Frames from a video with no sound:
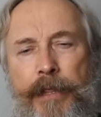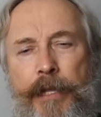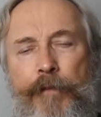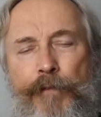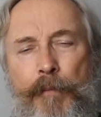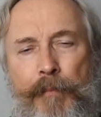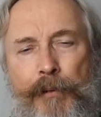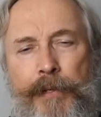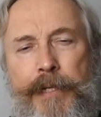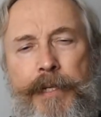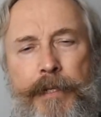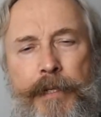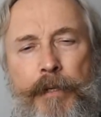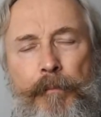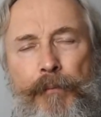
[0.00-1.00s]
And then if you put it
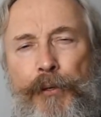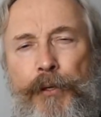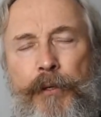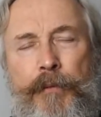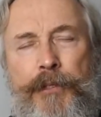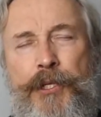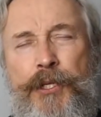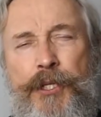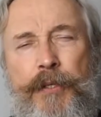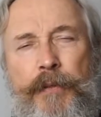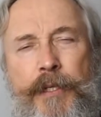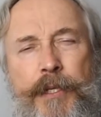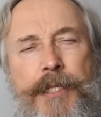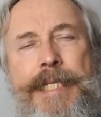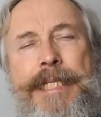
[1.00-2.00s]
in the computer, which is so
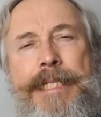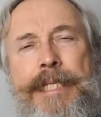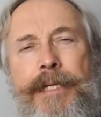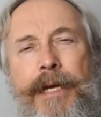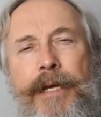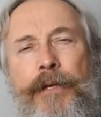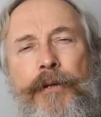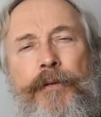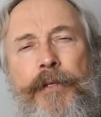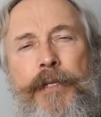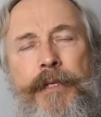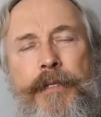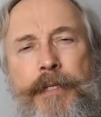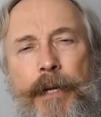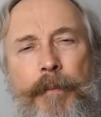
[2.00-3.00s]
easy today, you don't
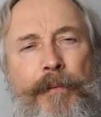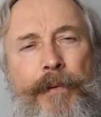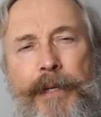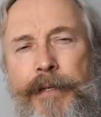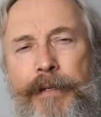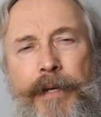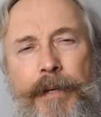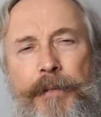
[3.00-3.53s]
need a typewriter.